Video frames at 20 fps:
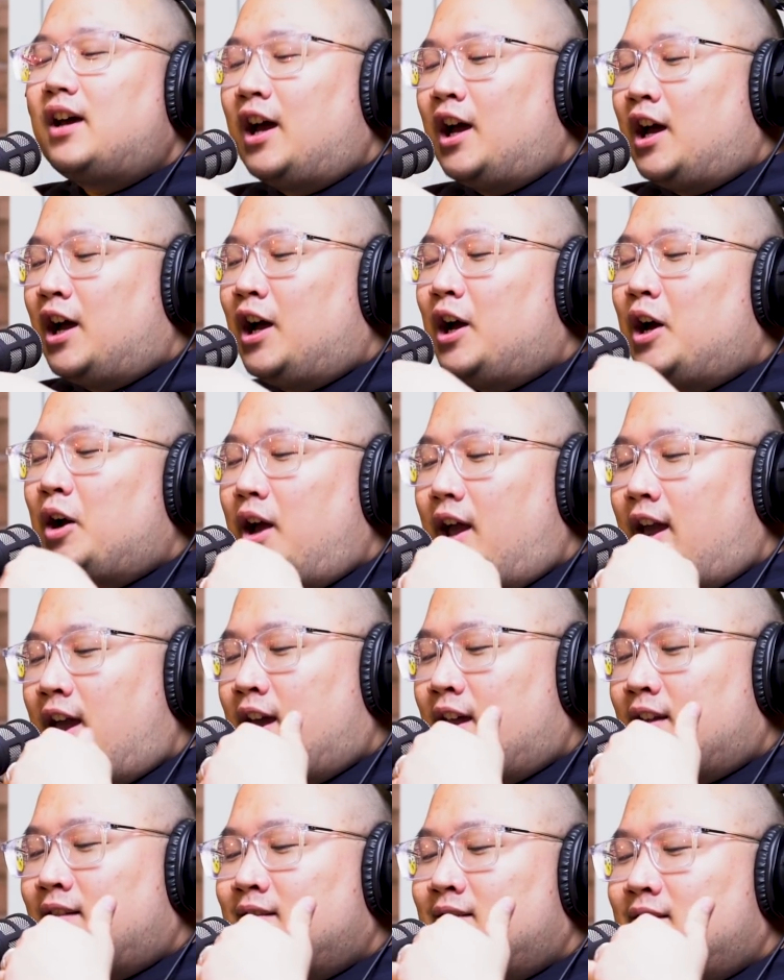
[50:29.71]

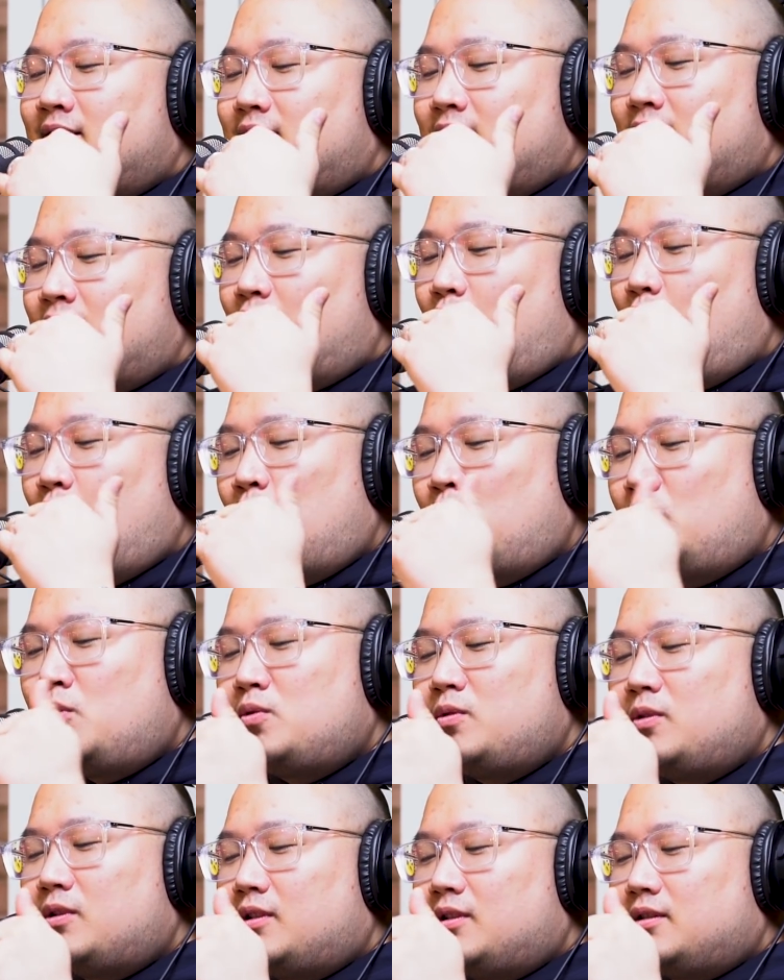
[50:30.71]
And the
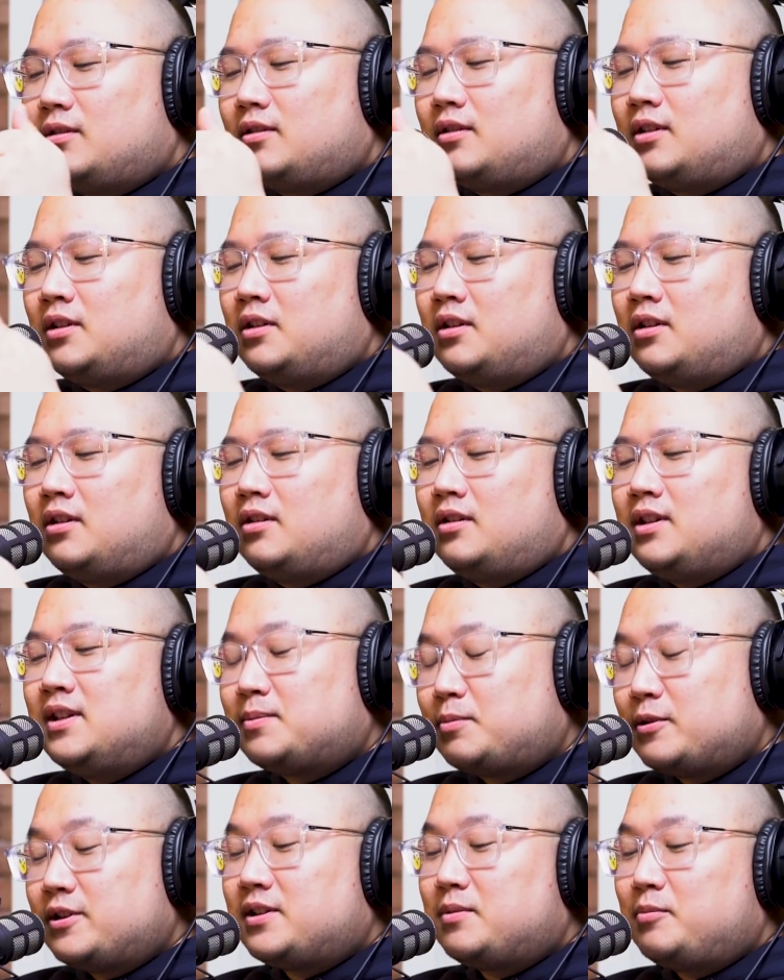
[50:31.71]
whole
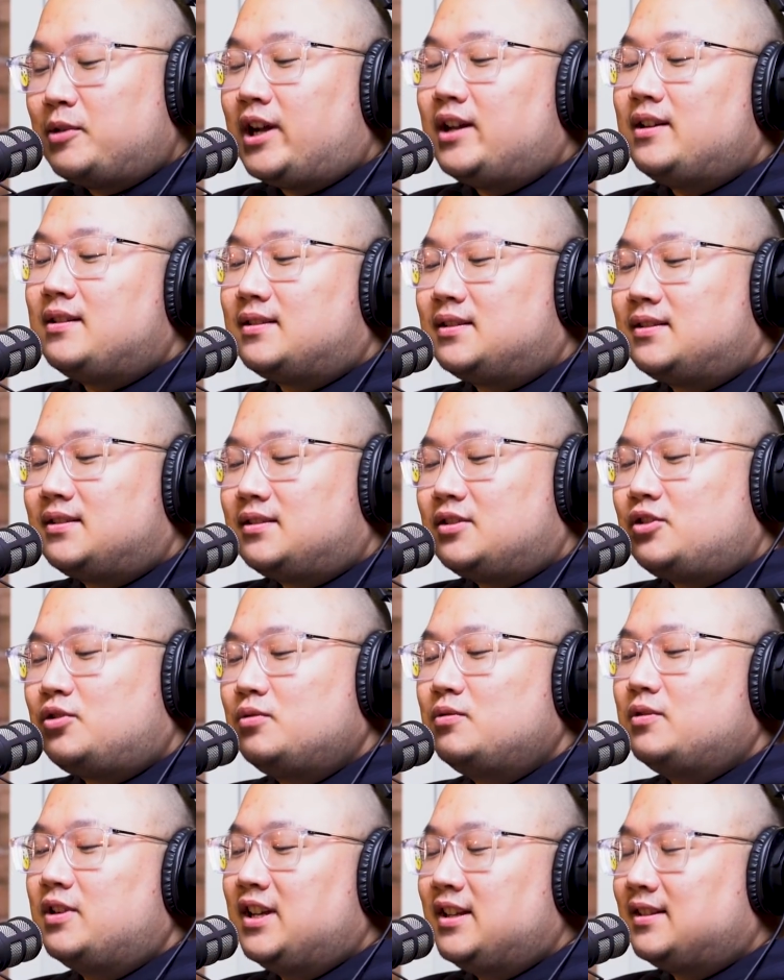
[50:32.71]
inspiration behind this
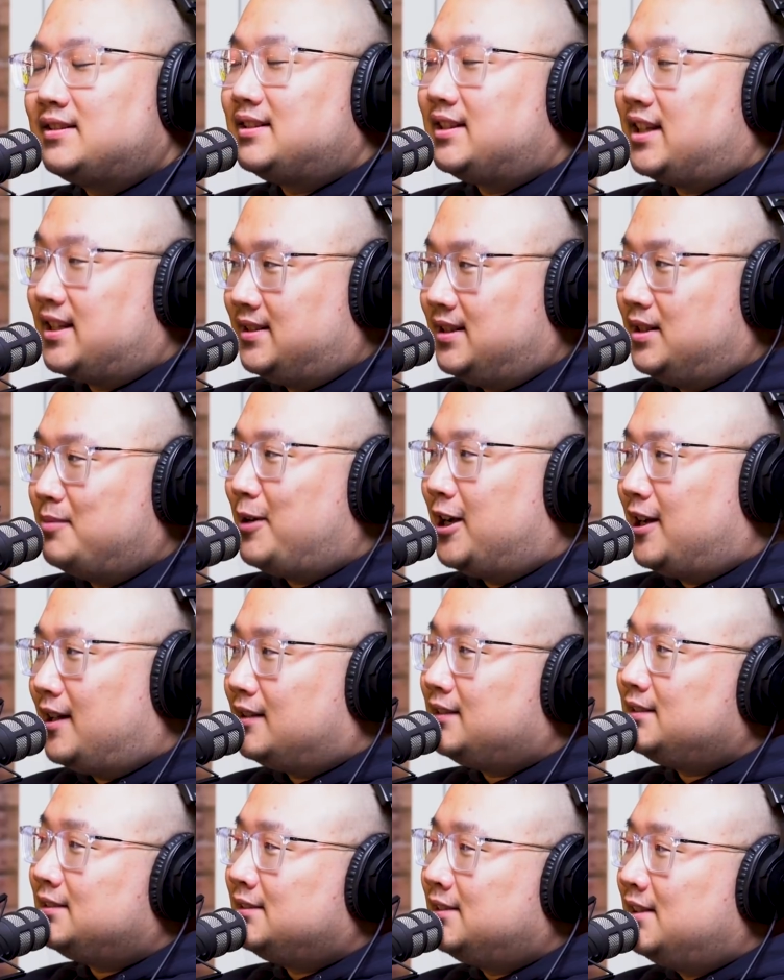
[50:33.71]
shoe is Nasi
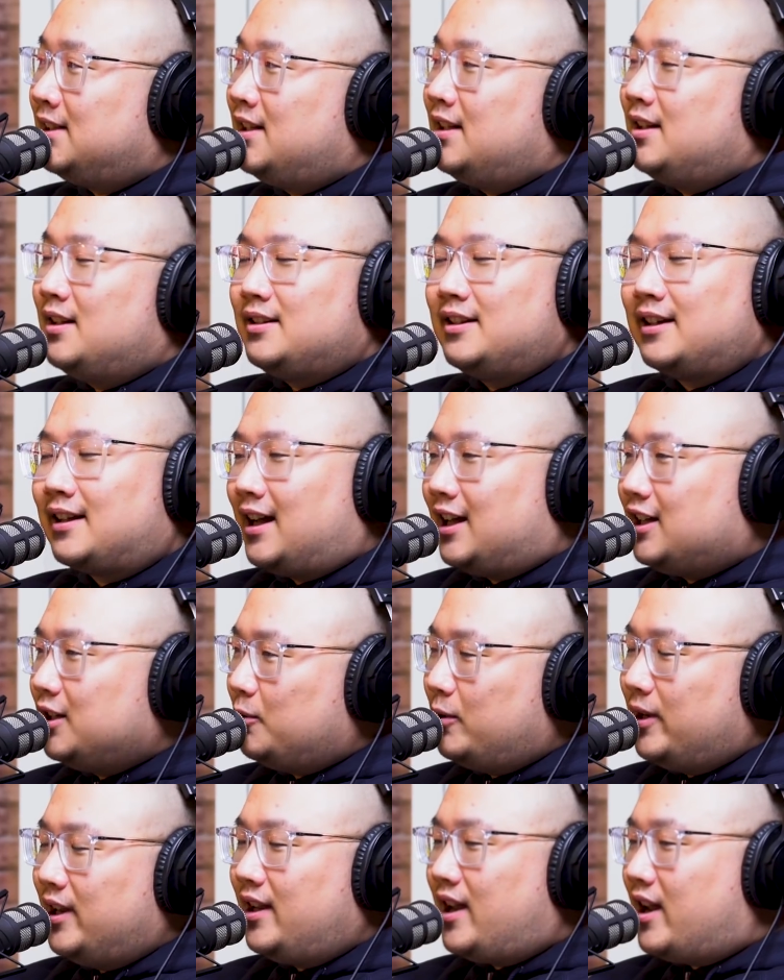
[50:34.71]
Lemak. The
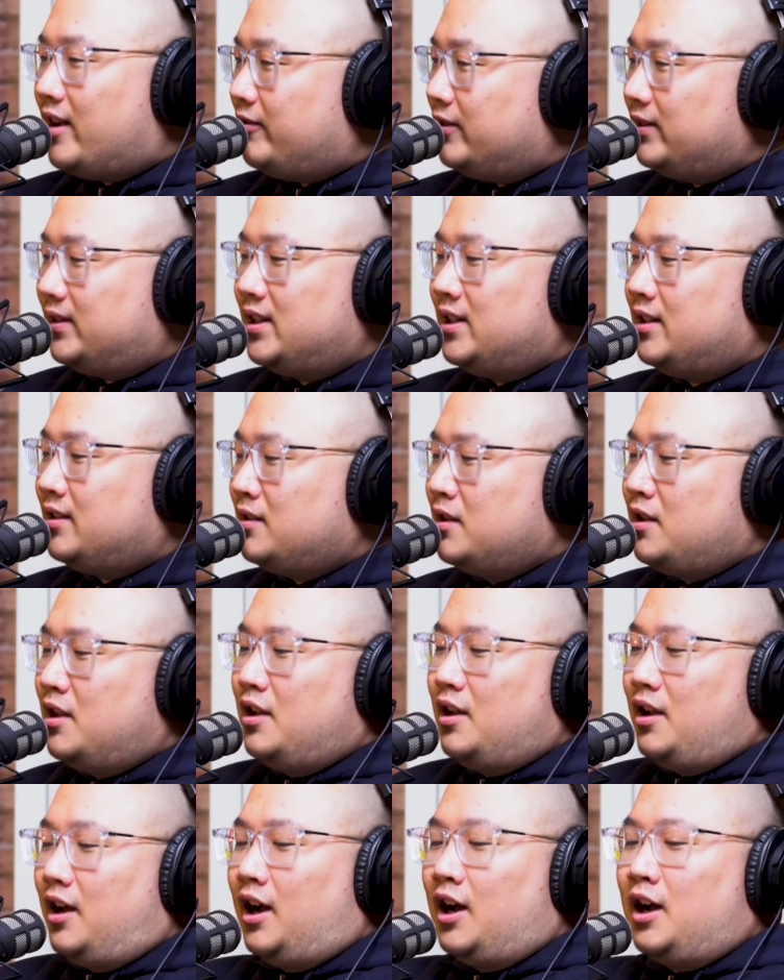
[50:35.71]
colorway, everything.
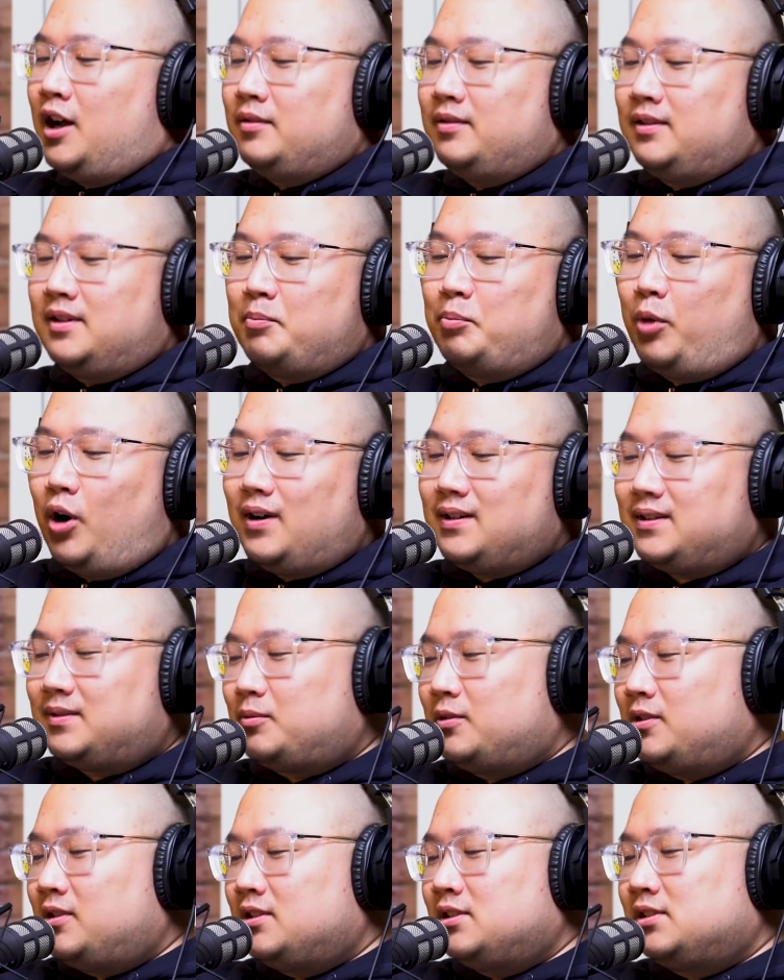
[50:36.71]
The
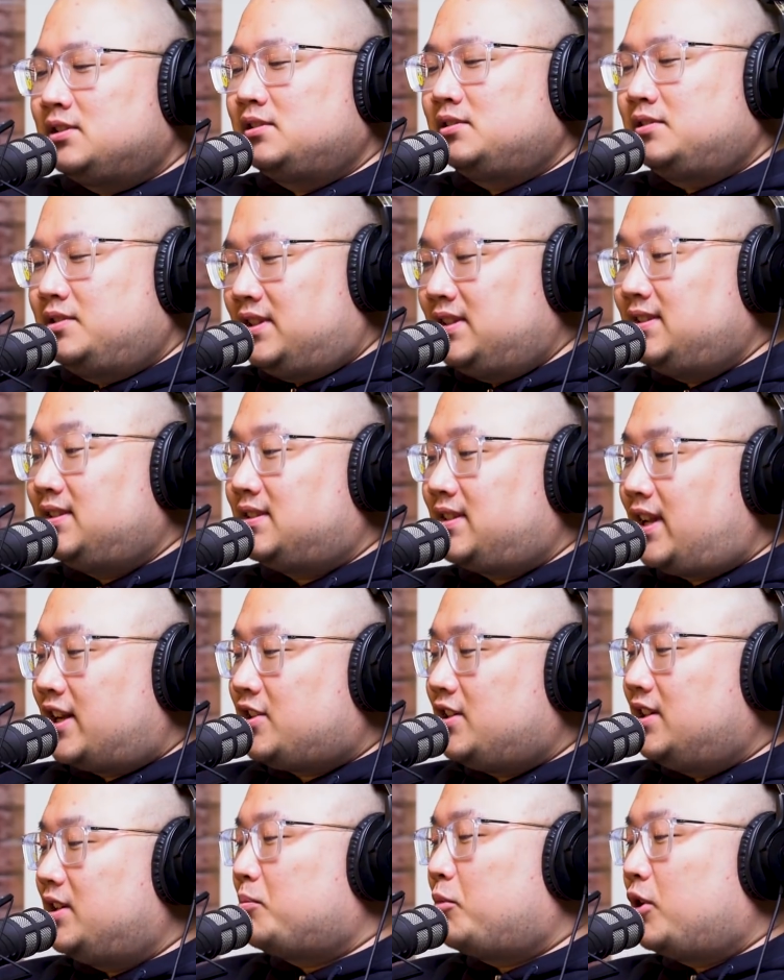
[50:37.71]
box this is
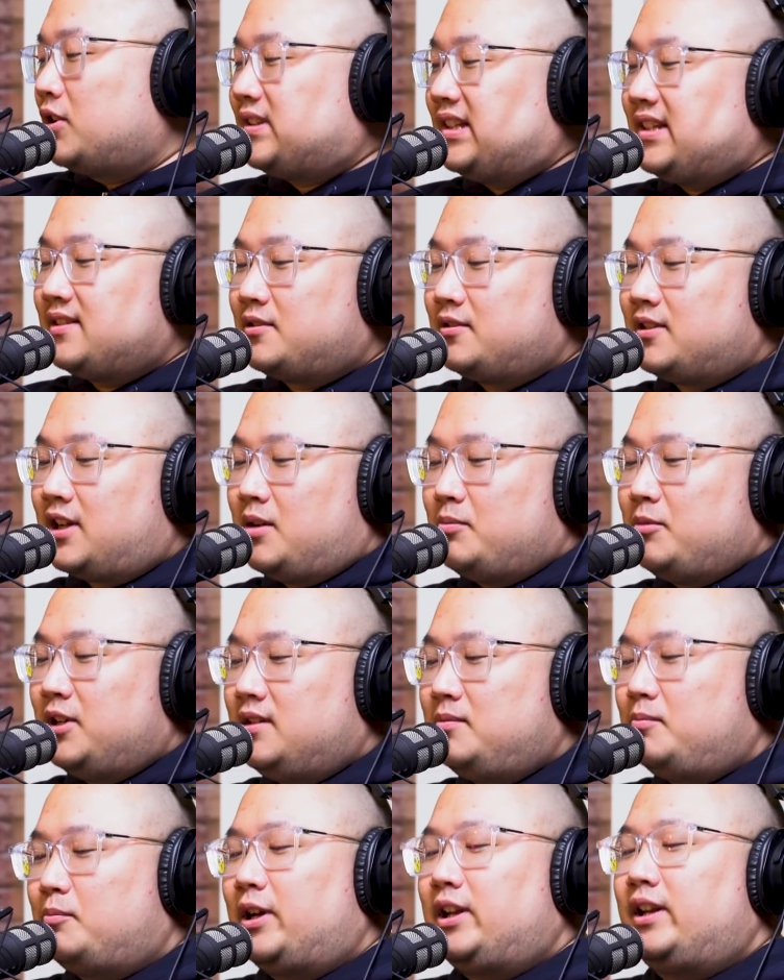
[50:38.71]
actually the box that is going to
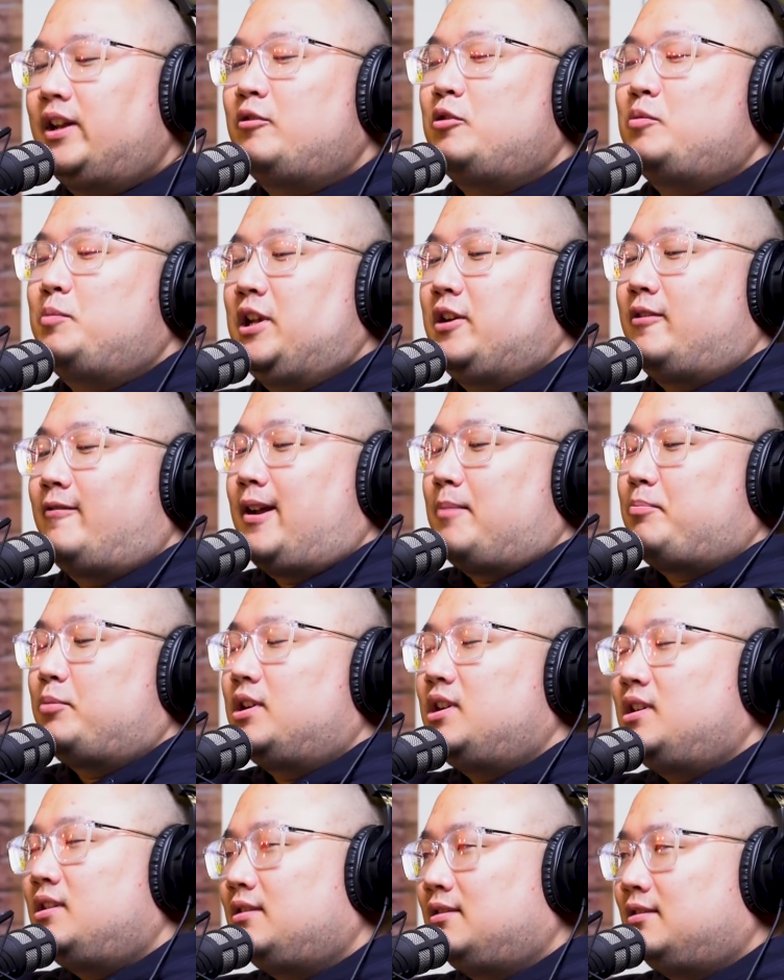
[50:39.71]
come in, but there will be a
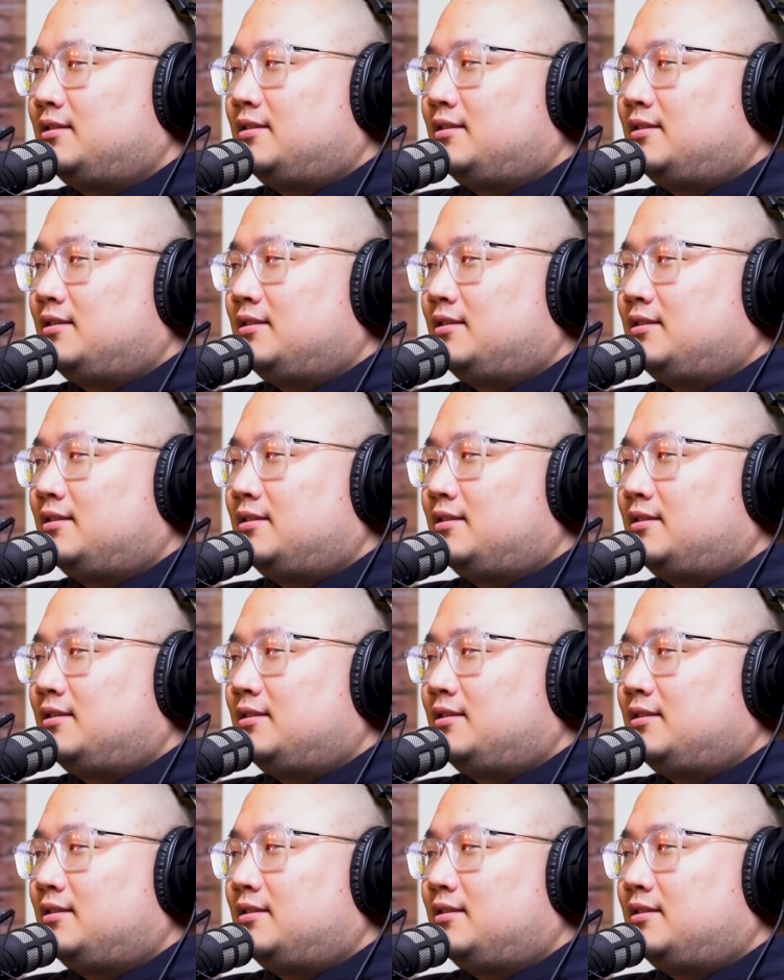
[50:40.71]
wrapper.